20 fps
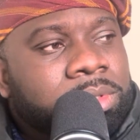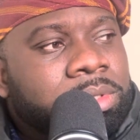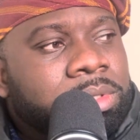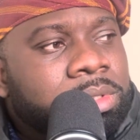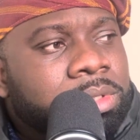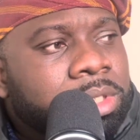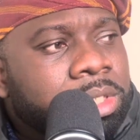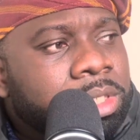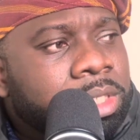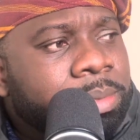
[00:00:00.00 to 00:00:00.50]

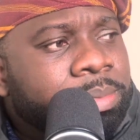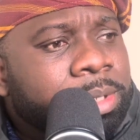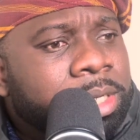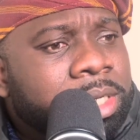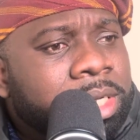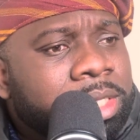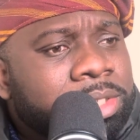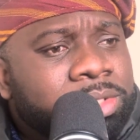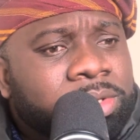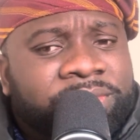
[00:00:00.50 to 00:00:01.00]
think they're playing
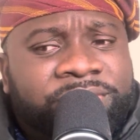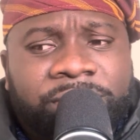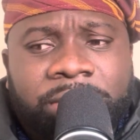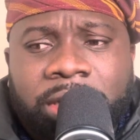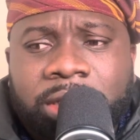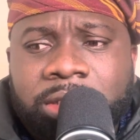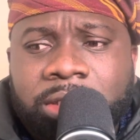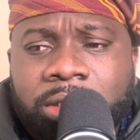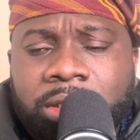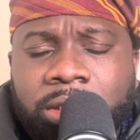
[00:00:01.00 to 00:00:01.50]
Aston Villa.
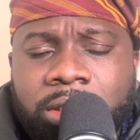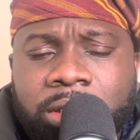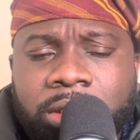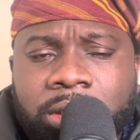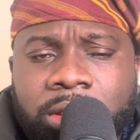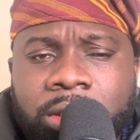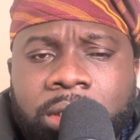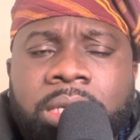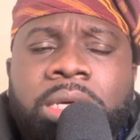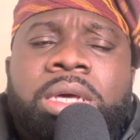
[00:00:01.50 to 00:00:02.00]
I think,
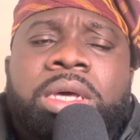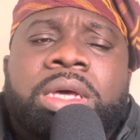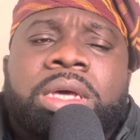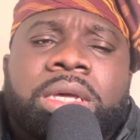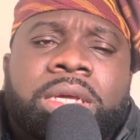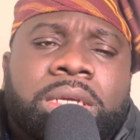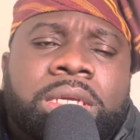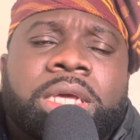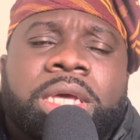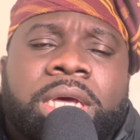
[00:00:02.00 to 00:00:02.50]

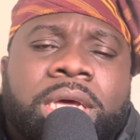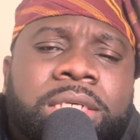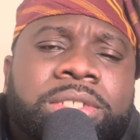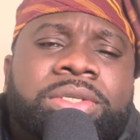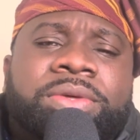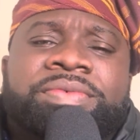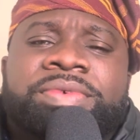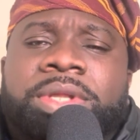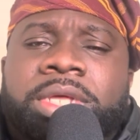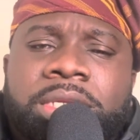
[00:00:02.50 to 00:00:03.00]
yeah,
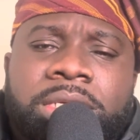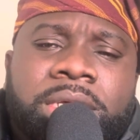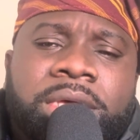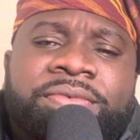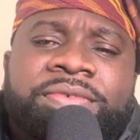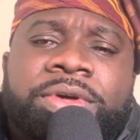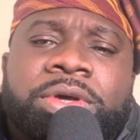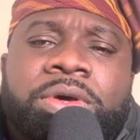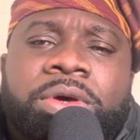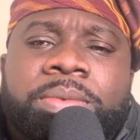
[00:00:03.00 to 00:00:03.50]
Aston Villa in the
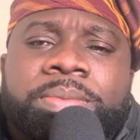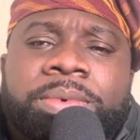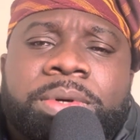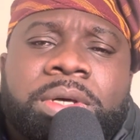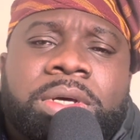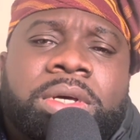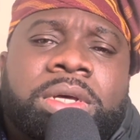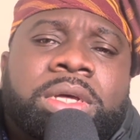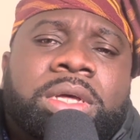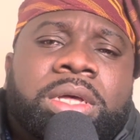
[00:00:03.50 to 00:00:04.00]
FA
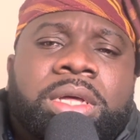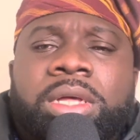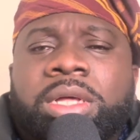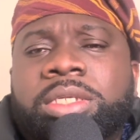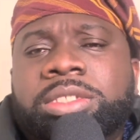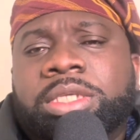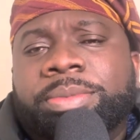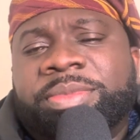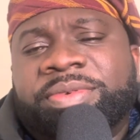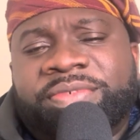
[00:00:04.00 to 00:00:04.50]
Cup
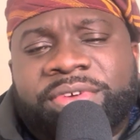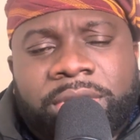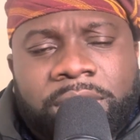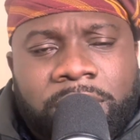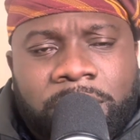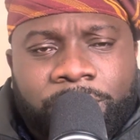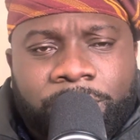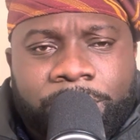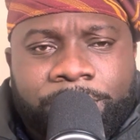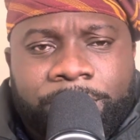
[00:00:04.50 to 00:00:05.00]
semi-final
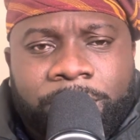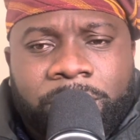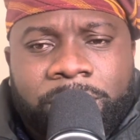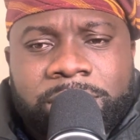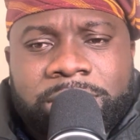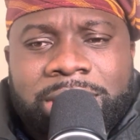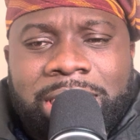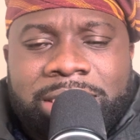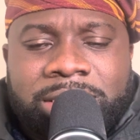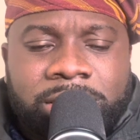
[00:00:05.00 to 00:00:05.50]
at Wembley on
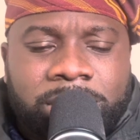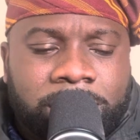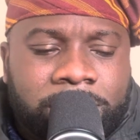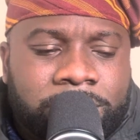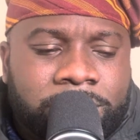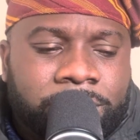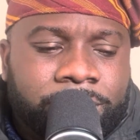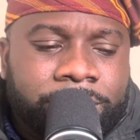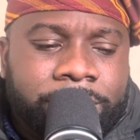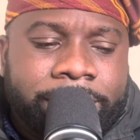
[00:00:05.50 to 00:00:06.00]
Saturday.
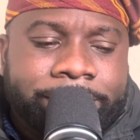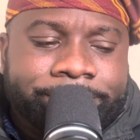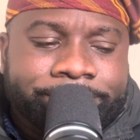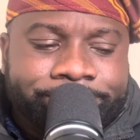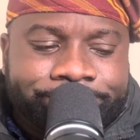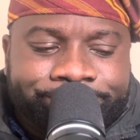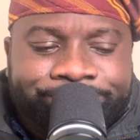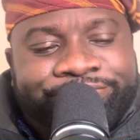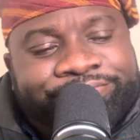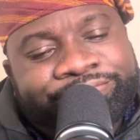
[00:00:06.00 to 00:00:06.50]
So yeah,
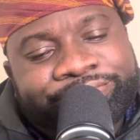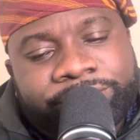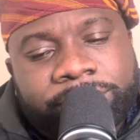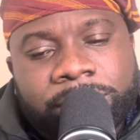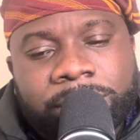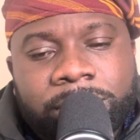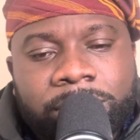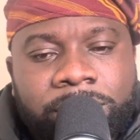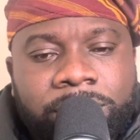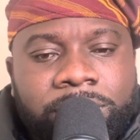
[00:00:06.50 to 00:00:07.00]

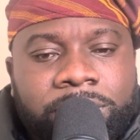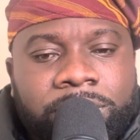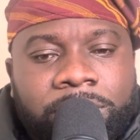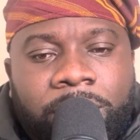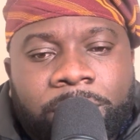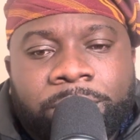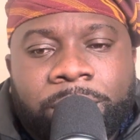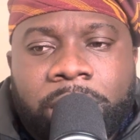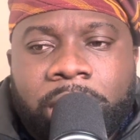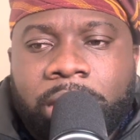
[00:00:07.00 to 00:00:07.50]

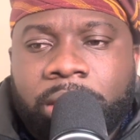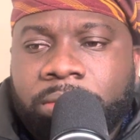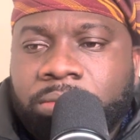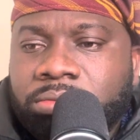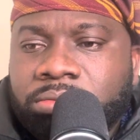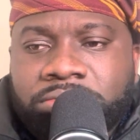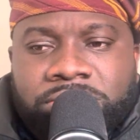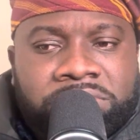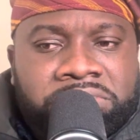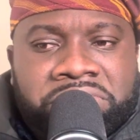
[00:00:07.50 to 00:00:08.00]
but yeah,
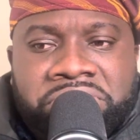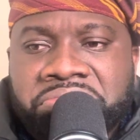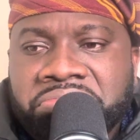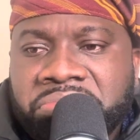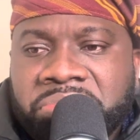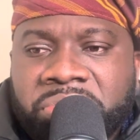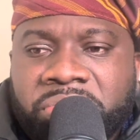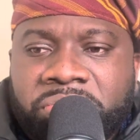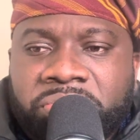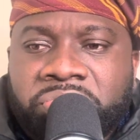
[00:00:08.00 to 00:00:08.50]

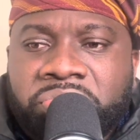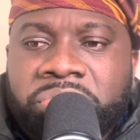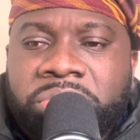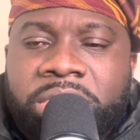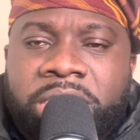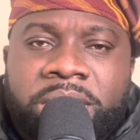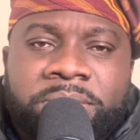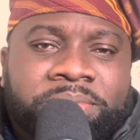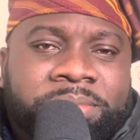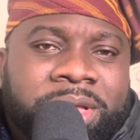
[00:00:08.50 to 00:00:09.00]
good
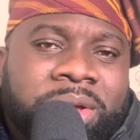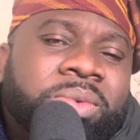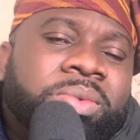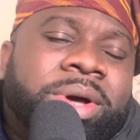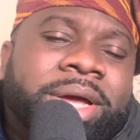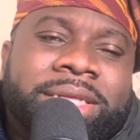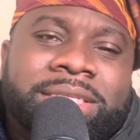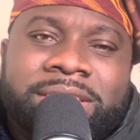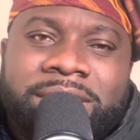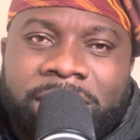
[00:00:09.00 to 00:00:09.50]
game. Ben
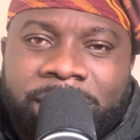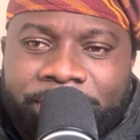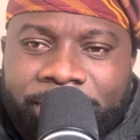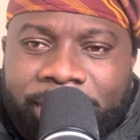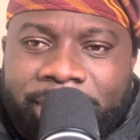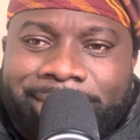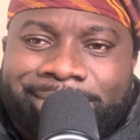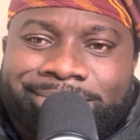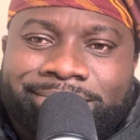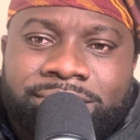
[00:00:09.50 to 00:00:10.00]
White came
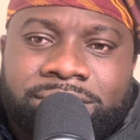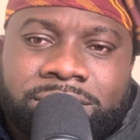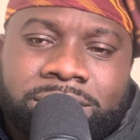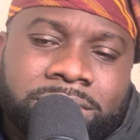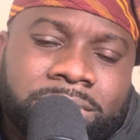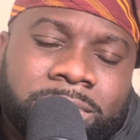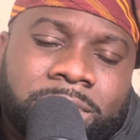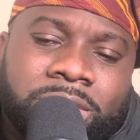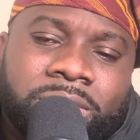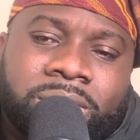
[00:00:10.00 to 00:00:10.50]
in,
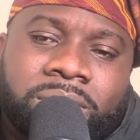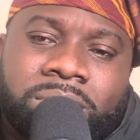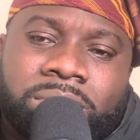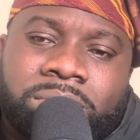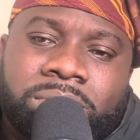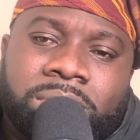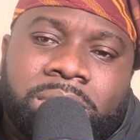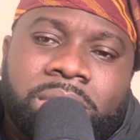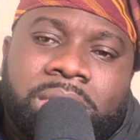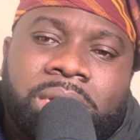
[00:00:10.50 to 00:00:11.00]

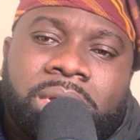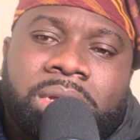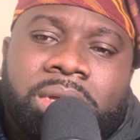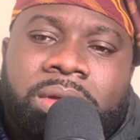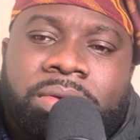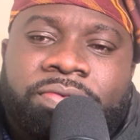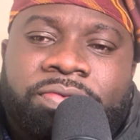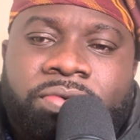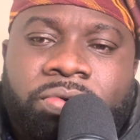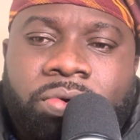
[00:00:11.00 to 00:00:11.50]

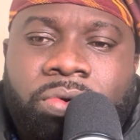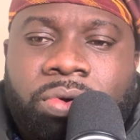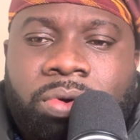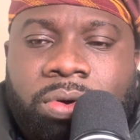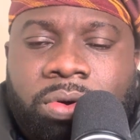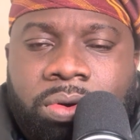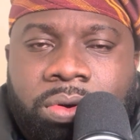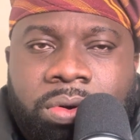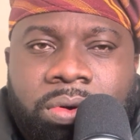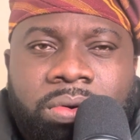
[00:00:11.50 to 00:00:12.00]

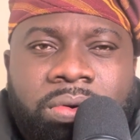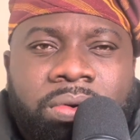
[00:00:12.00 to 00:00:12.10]
for